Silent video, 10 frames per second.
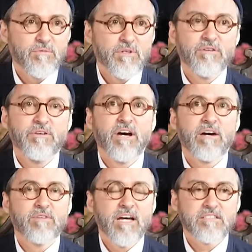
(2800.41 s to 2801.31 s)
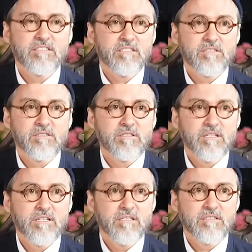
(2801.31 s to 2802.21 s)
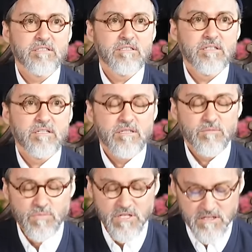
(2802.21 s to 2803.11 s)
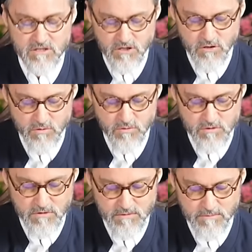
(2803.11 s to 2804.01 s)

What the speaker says: We don't know how vast this thing is, but it's huge.